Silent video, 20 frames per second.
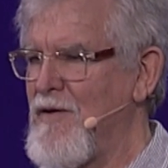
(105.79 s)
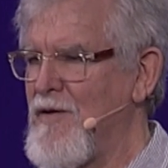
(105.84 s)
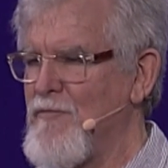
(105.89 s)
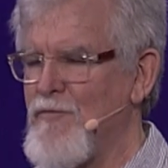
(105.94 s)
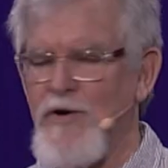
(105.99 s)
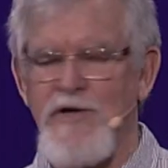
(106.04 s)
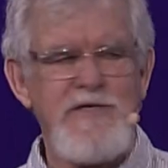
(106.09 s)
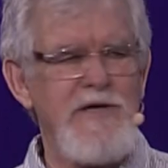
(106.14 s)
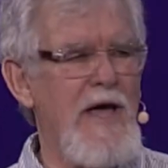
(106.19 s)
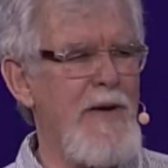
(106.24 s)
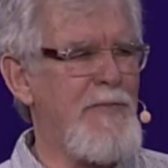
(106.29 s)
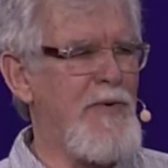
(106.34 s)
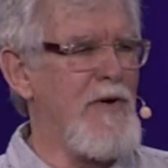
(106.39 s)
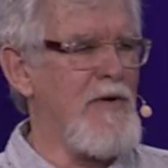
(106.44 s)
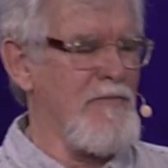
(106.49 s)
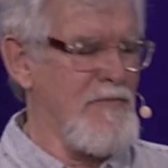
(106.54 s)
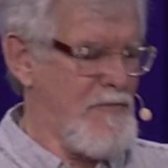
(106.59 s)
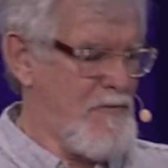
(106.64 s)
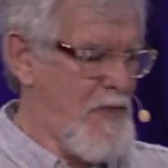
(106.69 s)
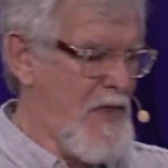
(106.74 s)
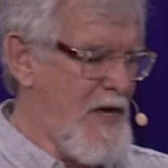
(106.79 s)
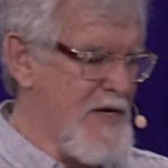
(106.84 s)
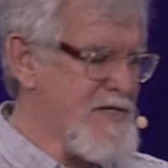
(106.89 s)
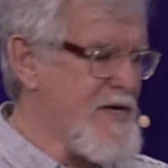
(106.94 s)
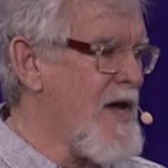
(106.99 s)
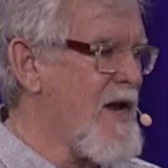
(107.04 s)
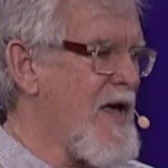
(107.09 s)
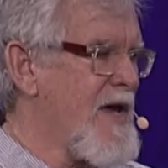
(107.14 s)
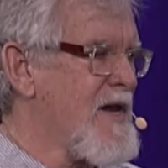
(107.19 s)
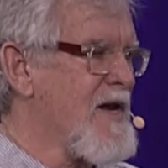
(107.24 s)
For example, it's
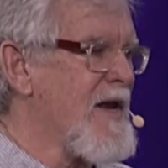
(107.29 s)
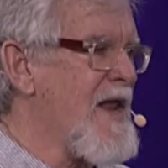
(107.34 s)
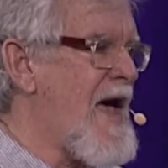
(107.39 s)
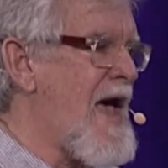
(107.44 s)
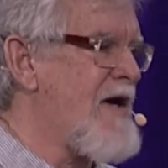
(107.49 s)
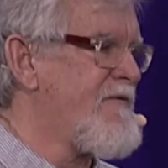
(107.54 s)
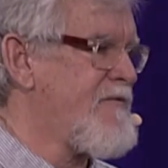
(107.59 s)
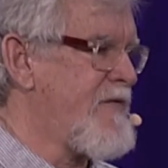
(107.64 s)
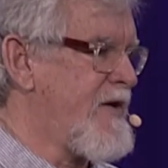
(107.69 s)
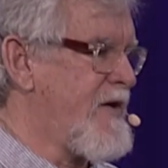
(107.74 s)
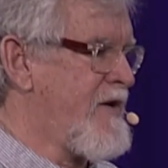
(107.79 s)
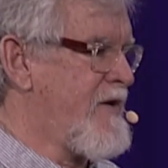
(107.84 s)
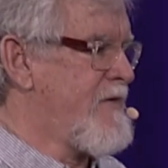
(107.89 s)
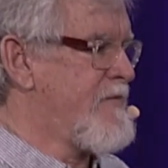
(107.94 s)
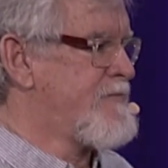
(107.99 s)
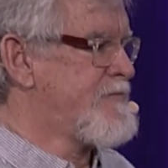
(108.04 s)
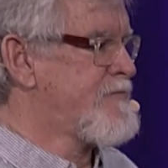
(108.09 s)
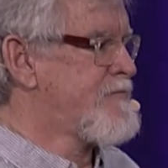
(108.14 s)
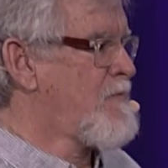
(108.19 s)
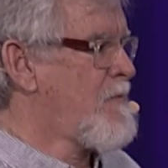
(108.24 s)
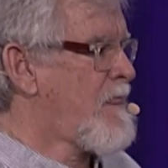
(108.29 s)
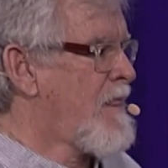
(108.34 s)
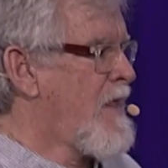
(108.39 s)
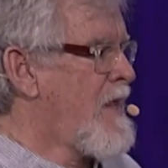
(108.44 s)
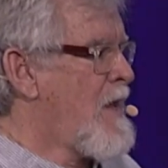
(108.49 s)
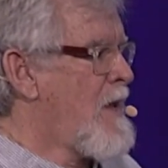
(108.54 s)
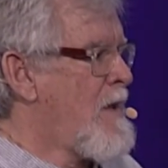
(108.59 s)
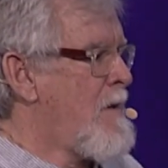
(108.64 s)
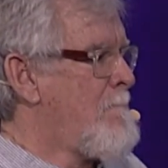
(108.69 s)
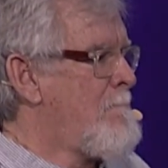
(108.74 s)
kind of like laughing.
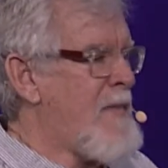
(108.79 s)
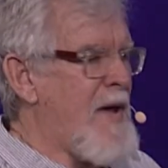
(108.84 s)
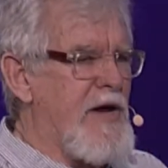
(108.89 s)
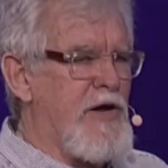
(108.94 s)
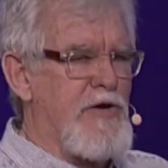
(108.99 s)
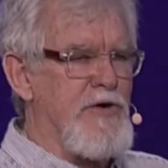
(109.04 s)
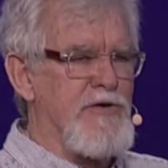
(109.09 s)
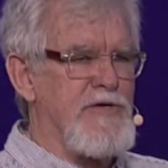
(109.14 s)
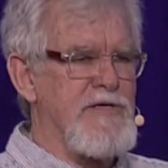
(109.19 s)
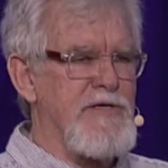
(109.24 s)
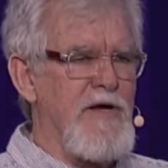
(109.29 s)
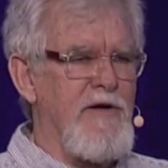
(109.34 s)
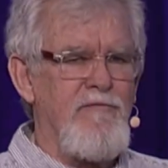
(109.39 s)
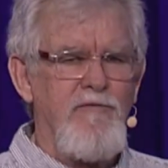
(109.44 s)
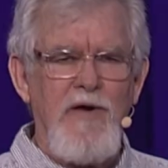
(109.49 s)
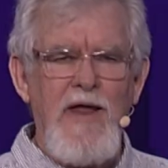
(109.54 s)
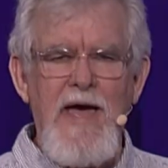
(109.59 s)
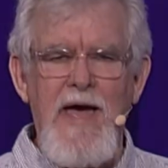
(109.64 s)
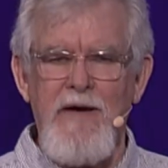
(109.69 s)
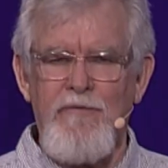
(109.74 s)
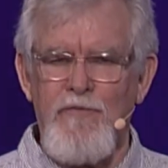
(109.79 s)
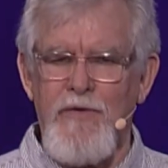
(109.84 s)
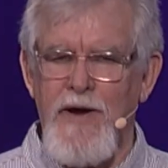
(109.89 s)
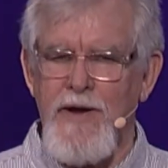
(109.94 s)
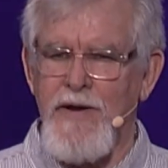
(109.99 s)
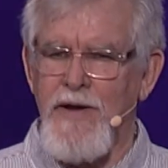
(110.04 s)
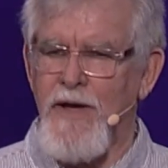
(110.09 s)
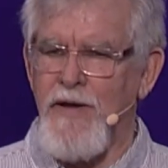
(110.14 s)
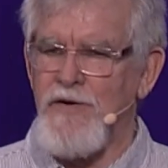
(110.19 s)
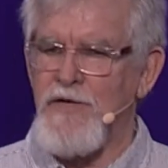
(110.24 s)
Make yourself laugh
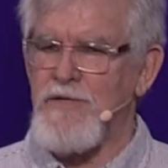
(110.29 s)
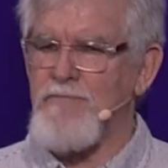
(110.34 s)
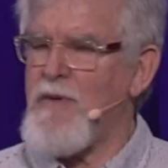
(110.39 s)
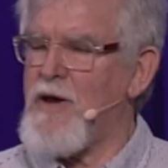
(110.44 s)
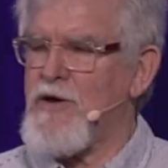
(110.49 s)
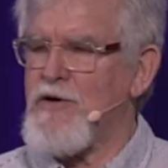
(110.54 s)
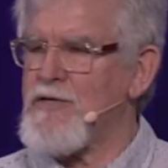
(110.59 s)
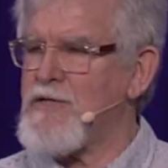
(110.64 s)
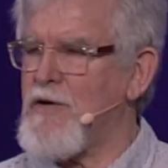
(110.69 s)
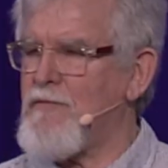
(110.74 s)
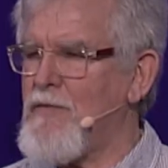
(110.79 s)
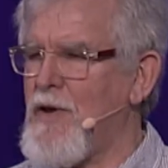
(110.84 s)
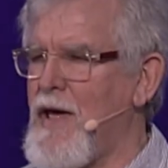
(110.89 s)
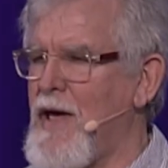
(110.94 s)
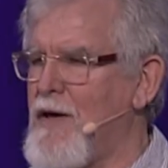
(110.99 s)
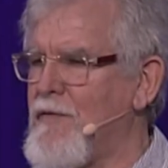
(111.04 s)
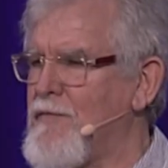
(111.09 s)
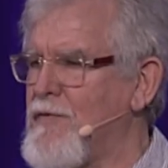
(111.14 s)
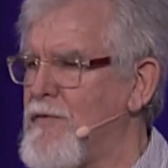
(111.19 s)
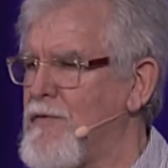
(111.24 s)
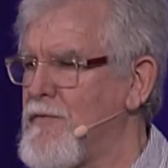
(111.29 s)
right now. Just make yourself laugh.